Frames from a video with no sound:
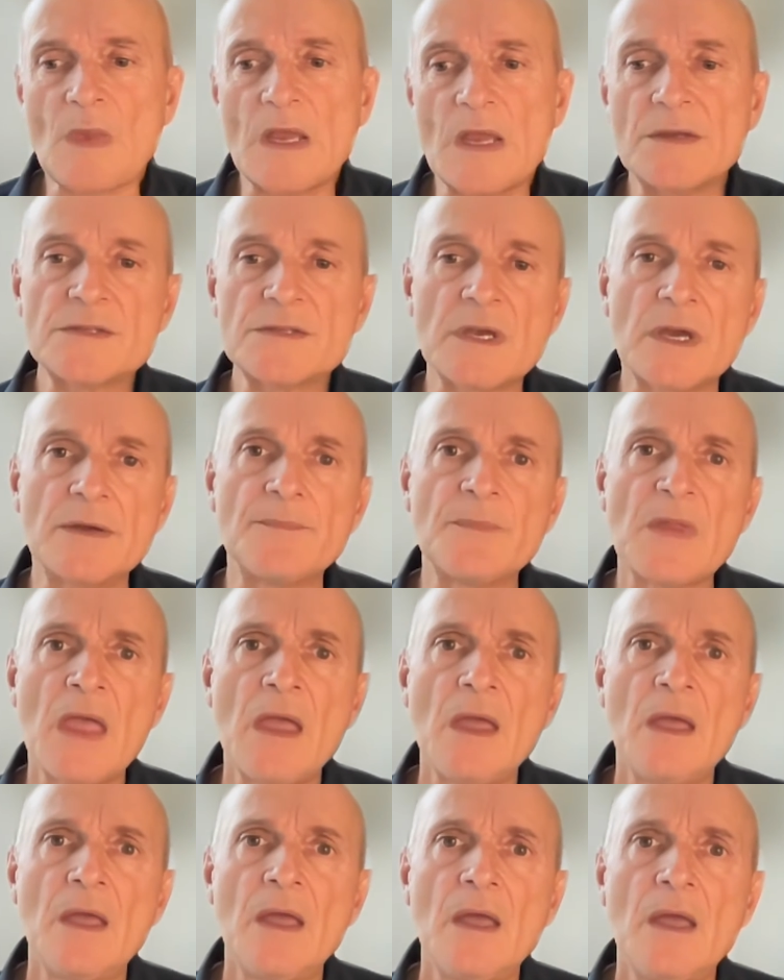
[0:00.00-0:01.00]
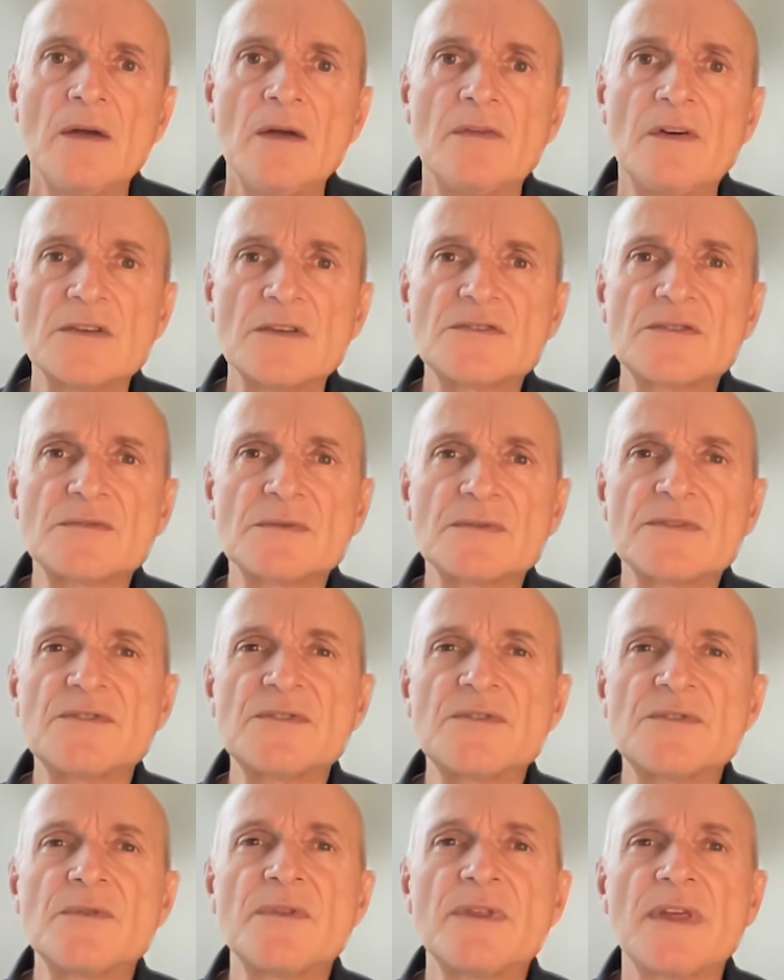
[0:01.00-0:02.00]
So of Austral's
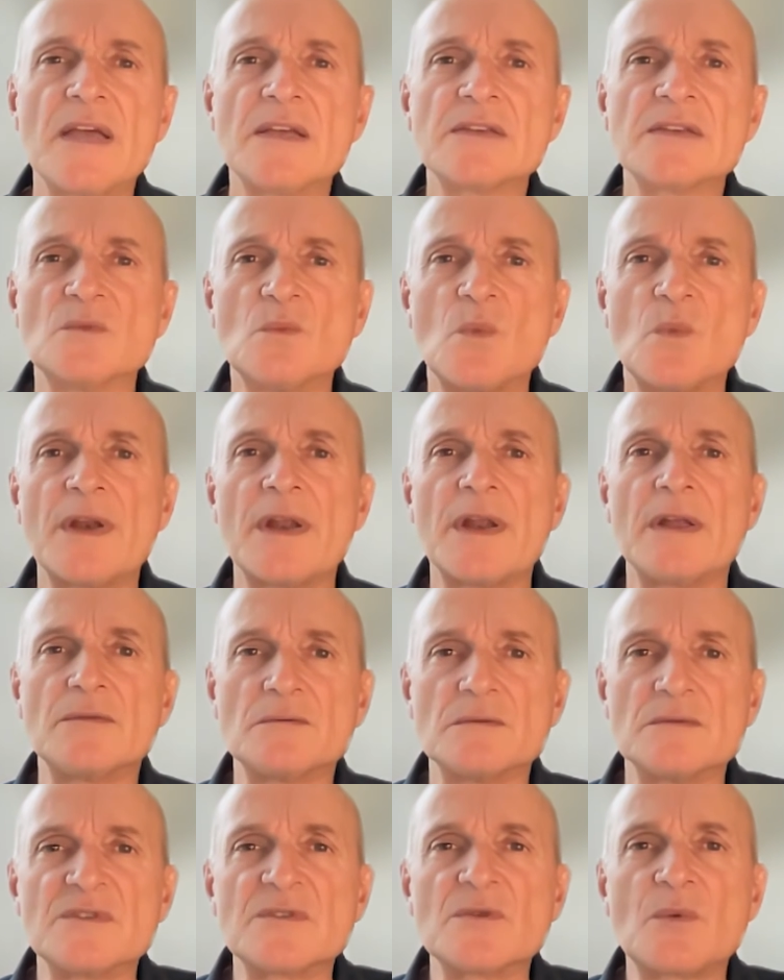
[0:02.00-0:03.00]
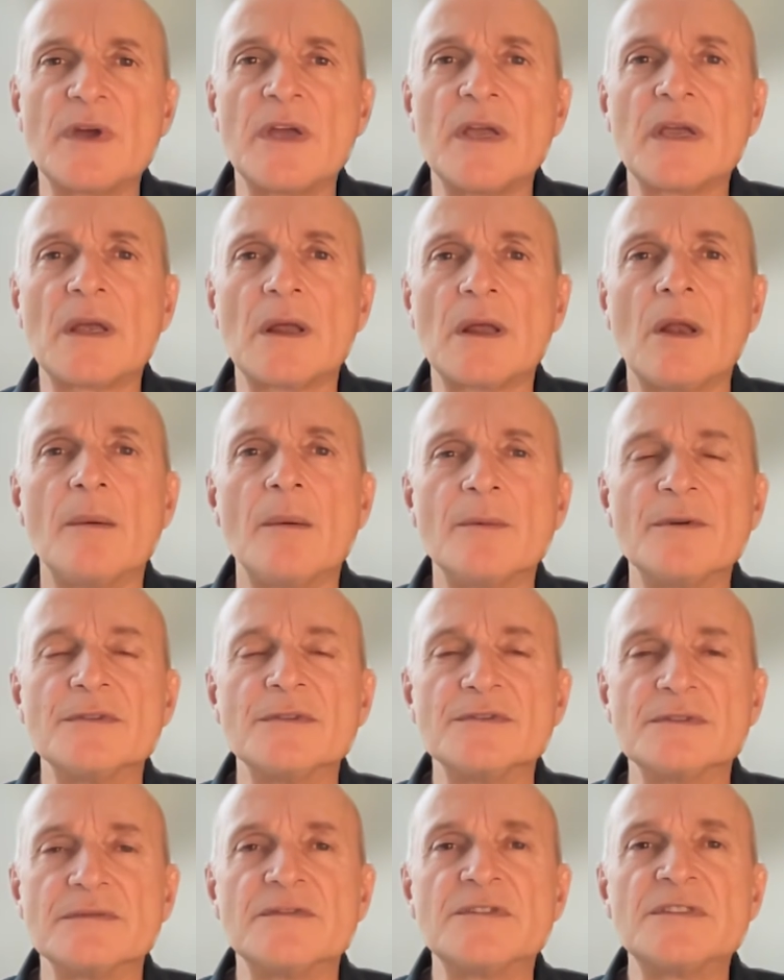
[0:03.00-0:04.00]
2,100 square
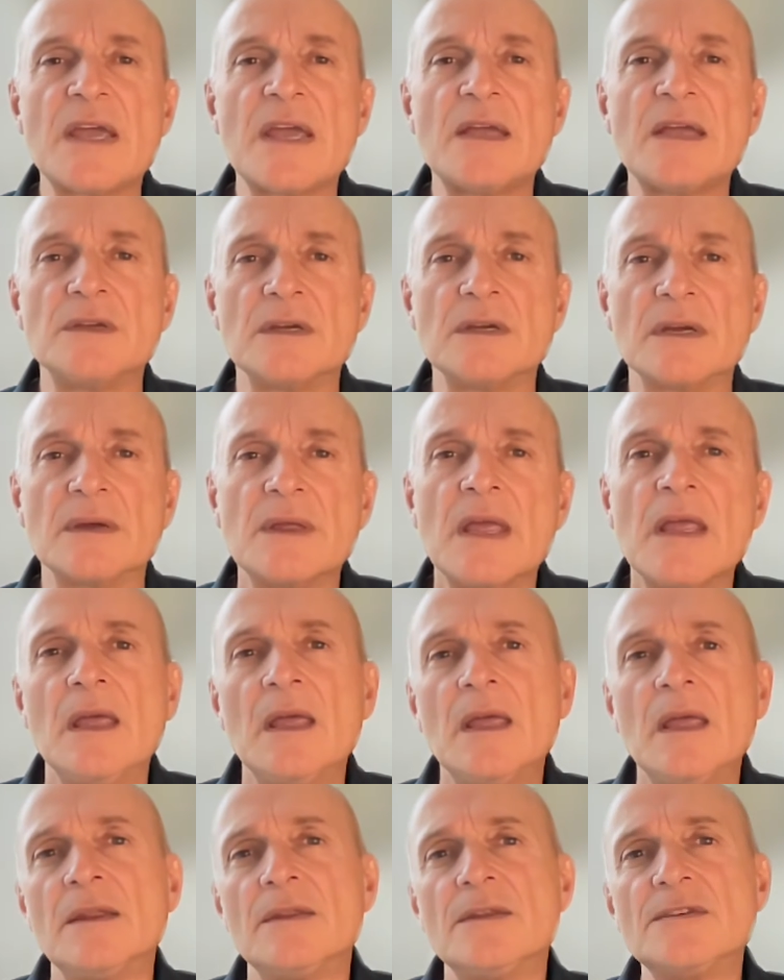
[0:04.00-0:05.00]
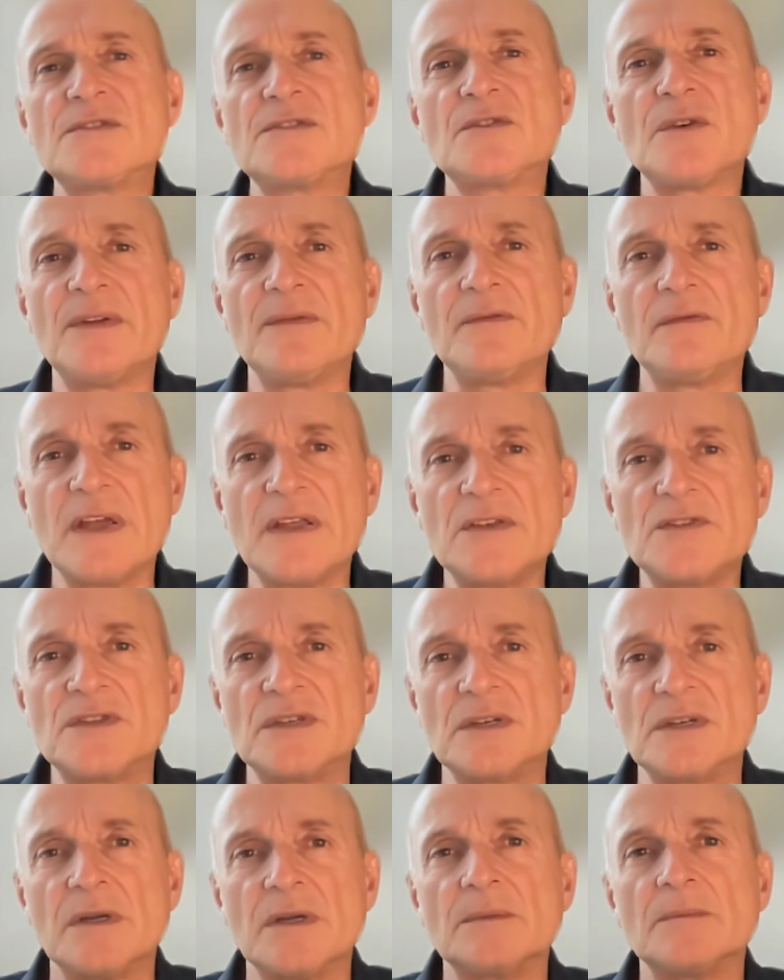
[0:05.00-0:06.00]
kilometres of tenure, this joint
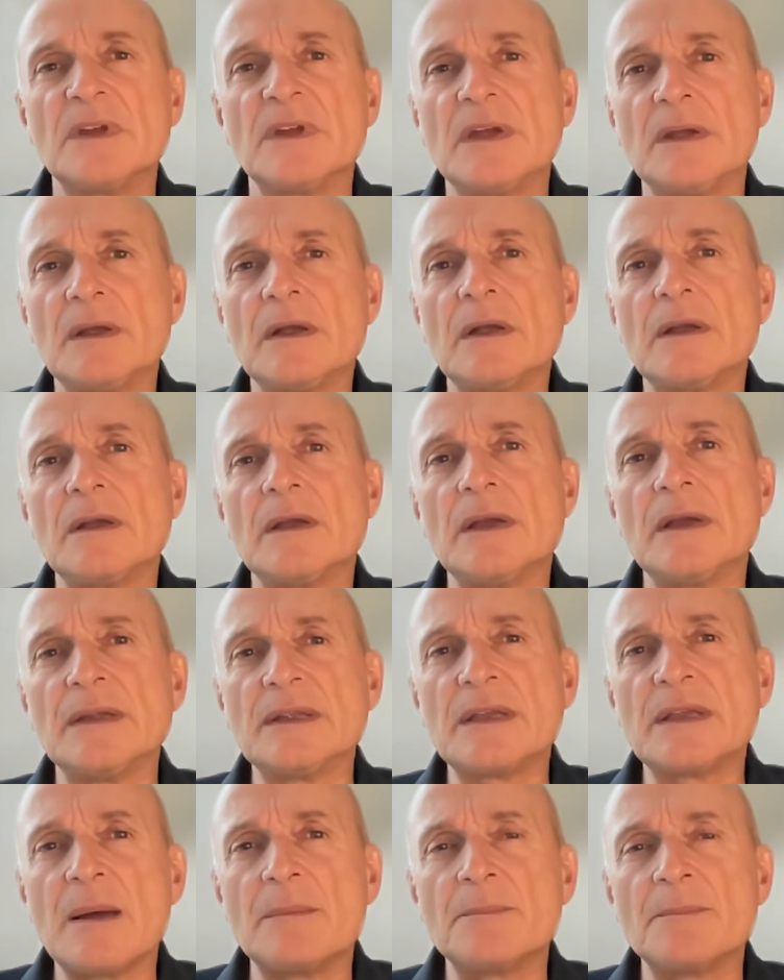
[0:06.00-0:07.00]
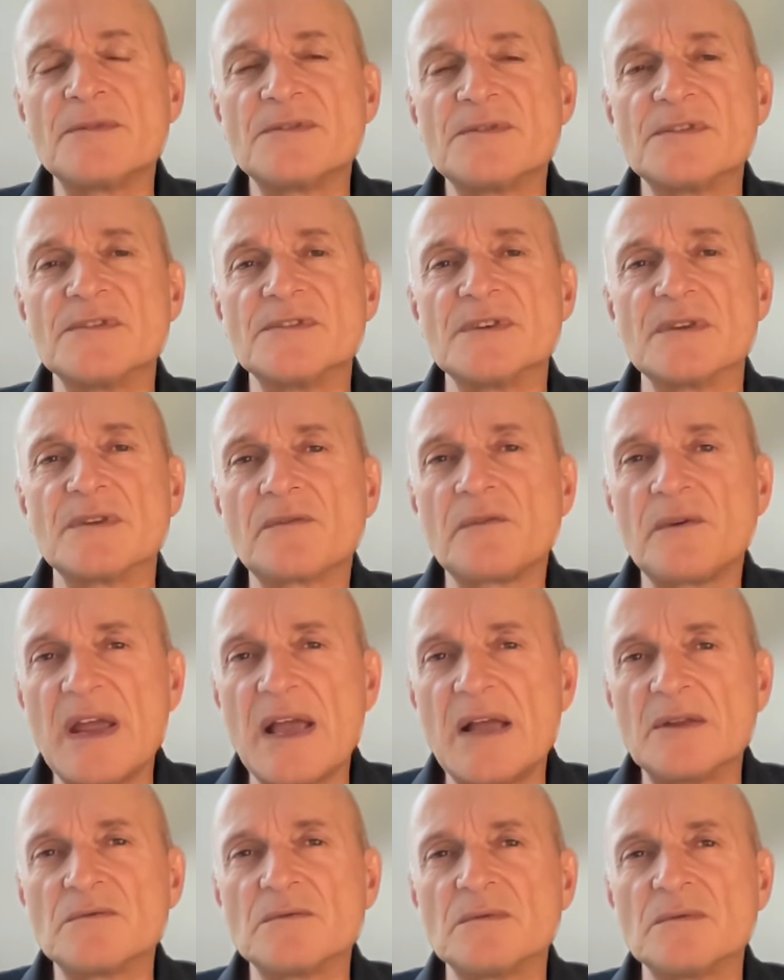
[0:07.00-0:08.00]
venture encompasses
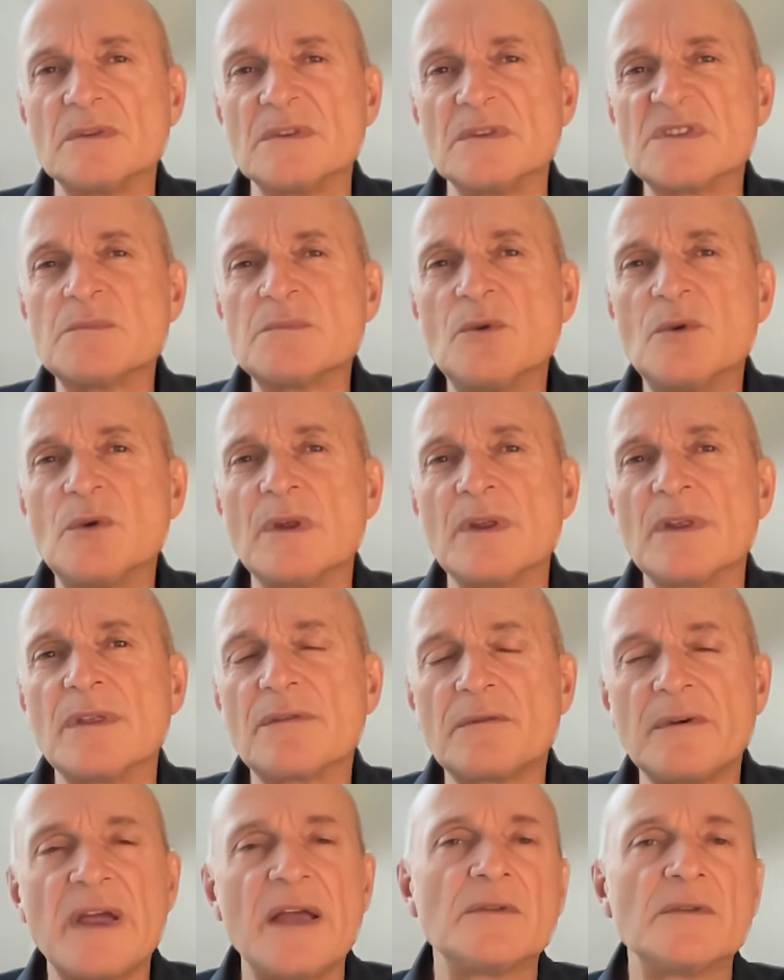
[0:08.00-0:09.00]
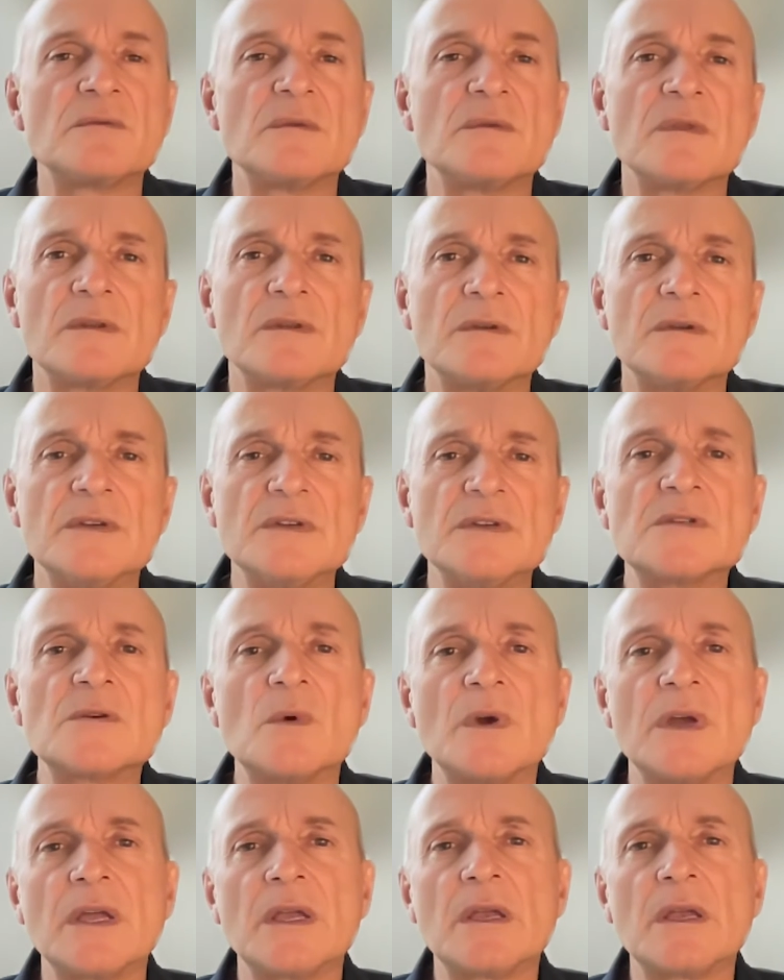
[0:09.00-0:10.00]
a smaller 330
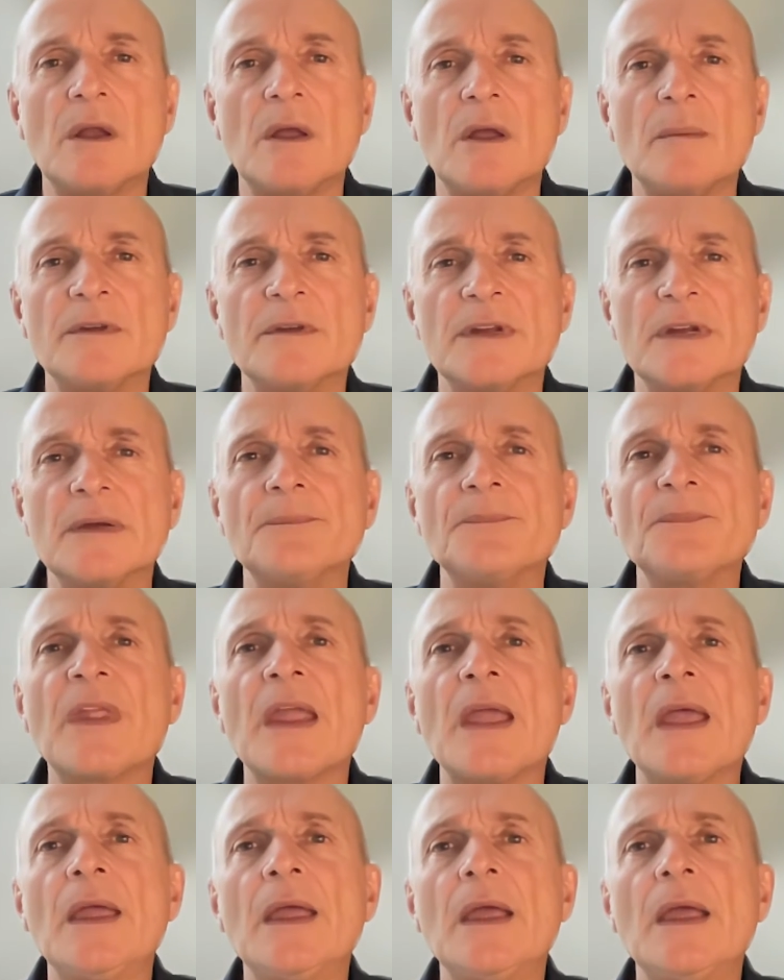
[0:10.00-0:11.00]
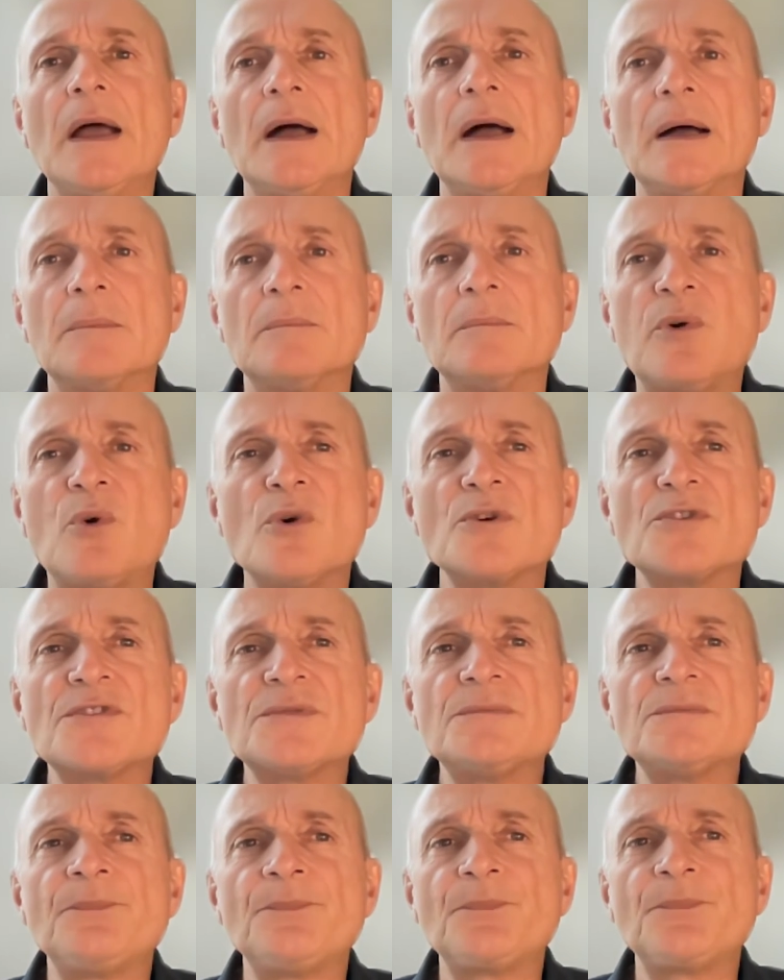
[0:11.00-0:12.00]
square kilometre
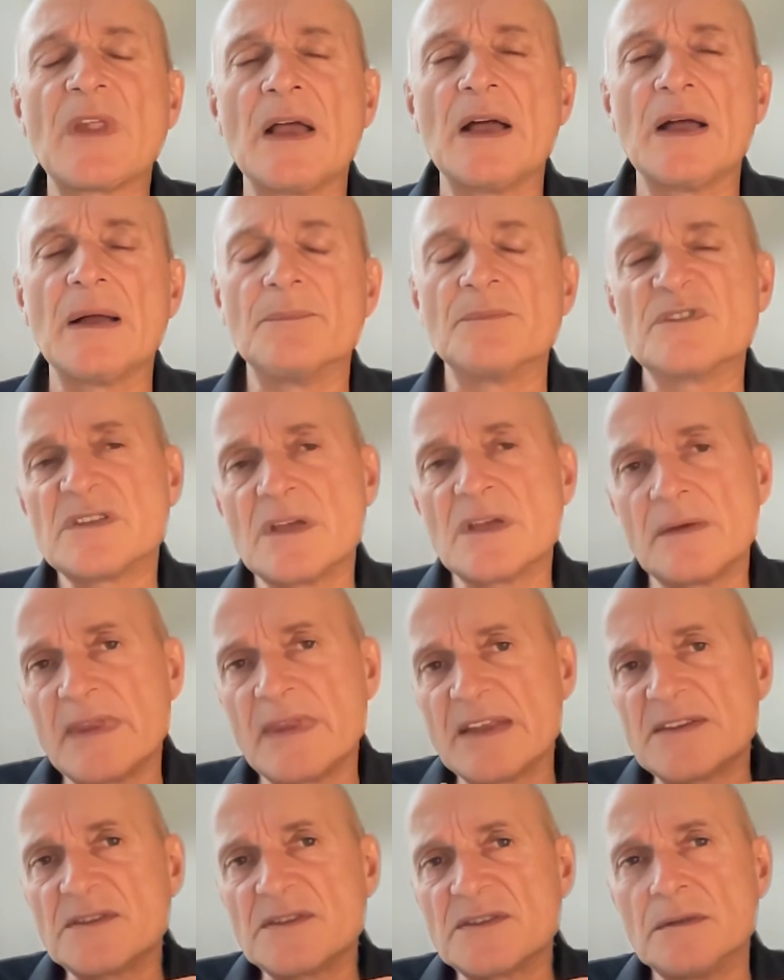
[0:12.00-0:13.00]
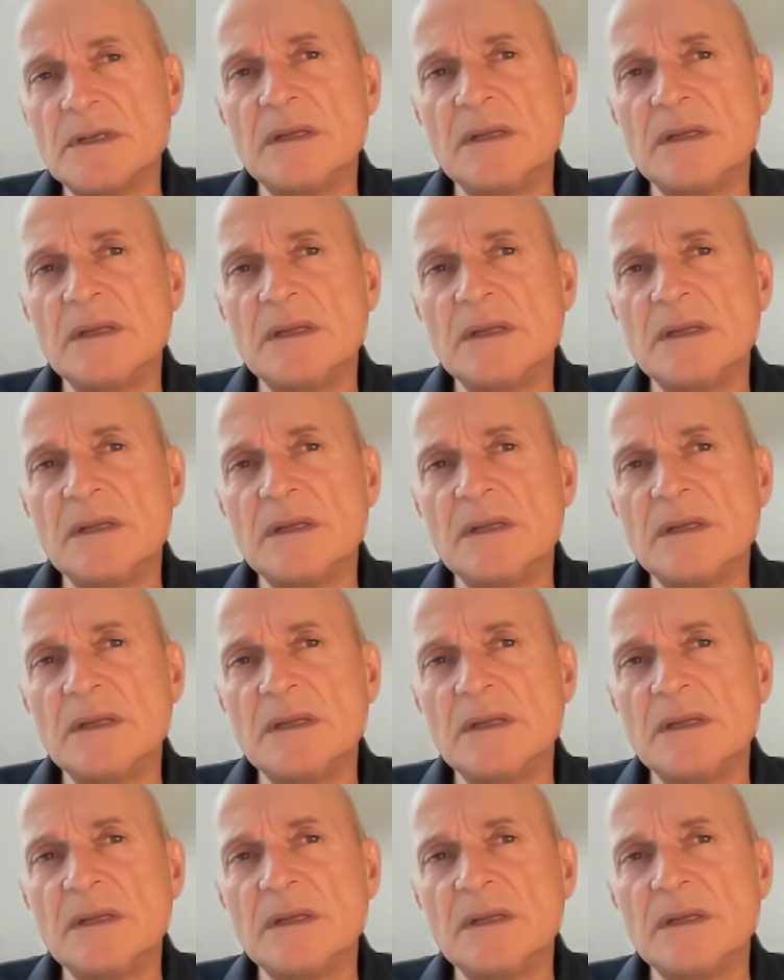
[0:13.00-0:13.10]
portion. So that's